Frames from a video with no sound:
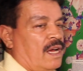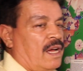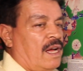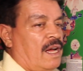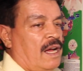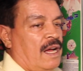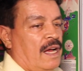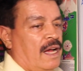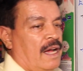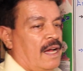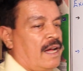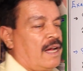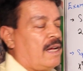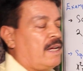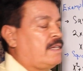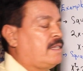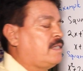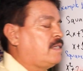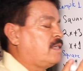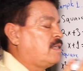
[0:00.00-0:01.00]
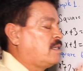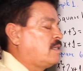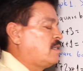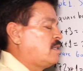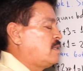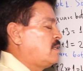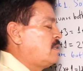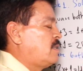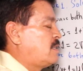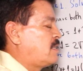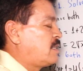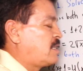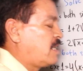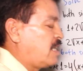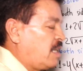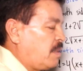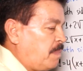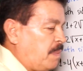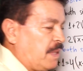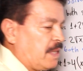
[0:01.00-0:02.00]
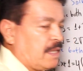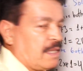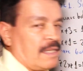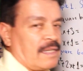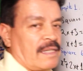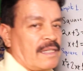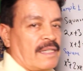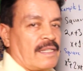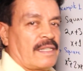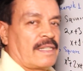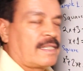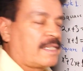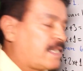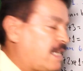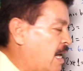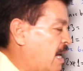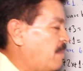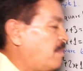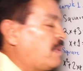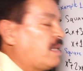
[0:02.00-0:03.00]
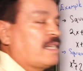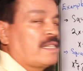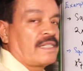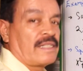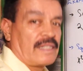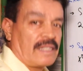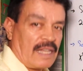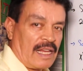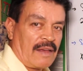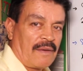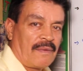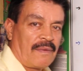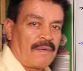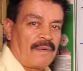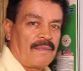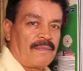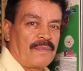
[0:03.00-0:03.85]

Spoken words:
I skipping some step.